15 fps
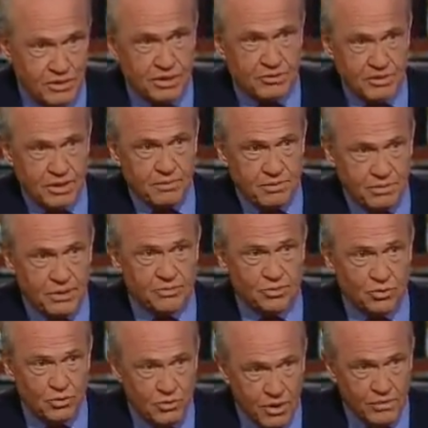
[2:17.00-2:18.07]
You're talking about a
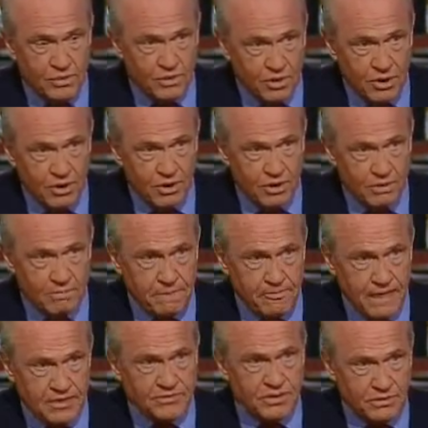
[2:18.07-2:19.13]
potential criminal
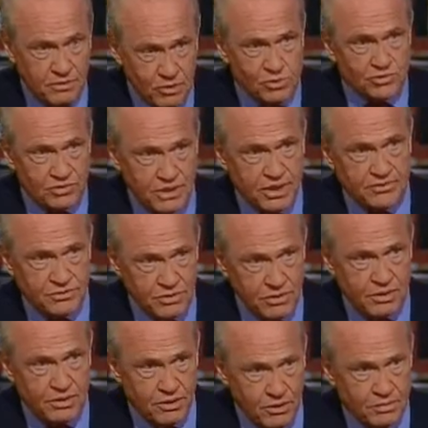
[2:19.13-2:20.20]
law. I said, those
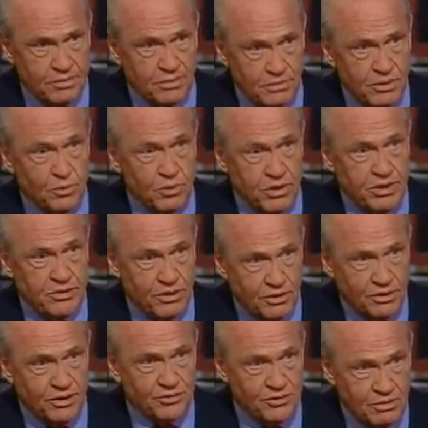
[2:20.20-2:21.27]
things are going to ultimately be
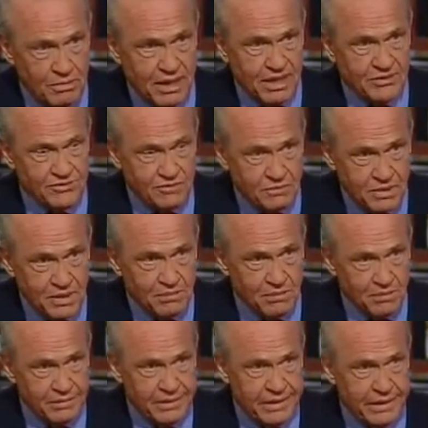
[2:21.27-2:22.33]
won in the hearts and minds of
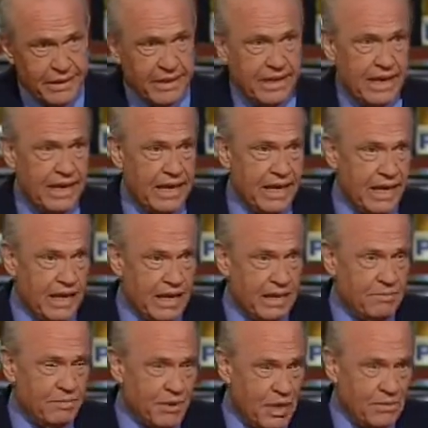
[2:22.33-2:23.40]
people.
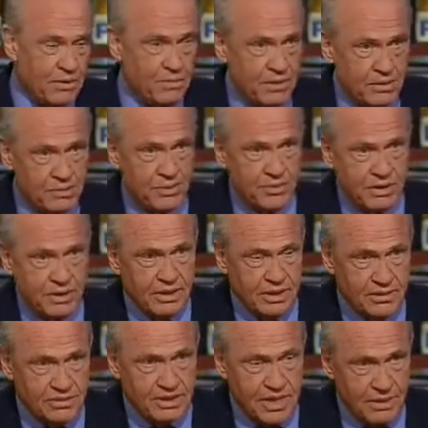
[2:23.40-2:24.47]
I'm probably a
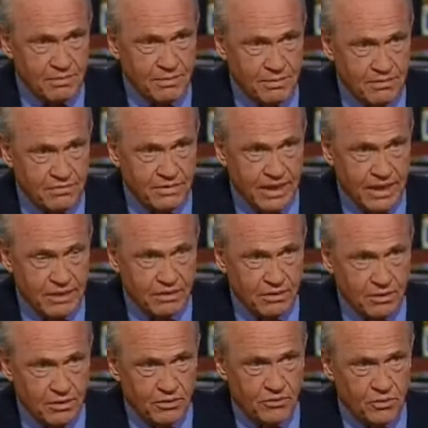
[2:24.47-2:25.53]
pretty good example of
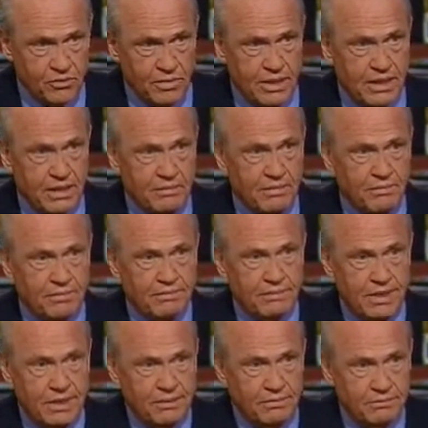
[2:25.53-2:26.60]
that. Although
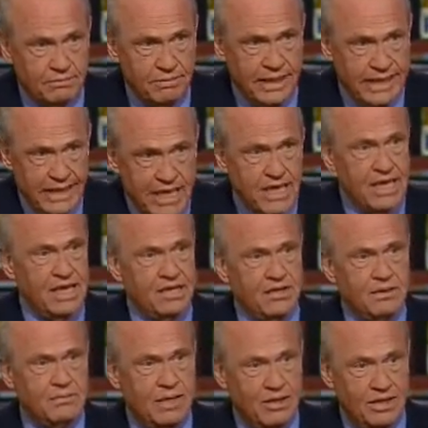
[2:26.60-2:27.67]
my
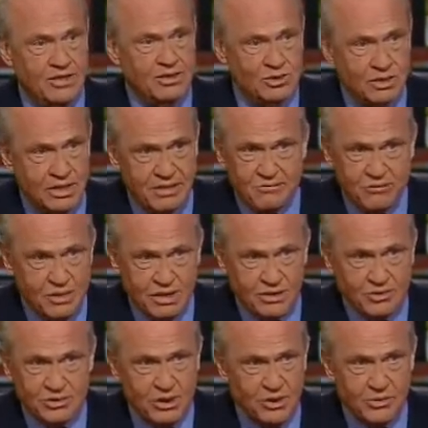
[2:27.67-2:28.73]
head and my
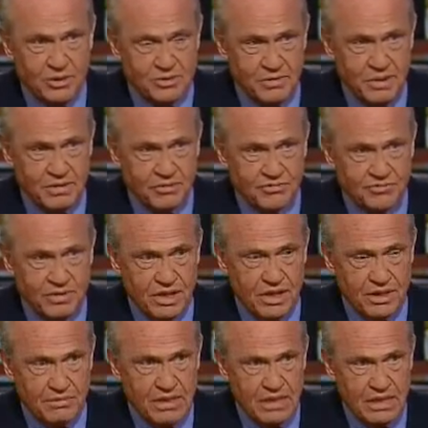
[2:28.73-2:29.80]
legislative record's always been the
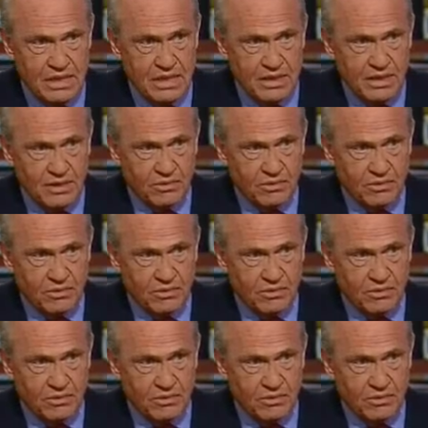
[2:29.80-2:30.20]
same,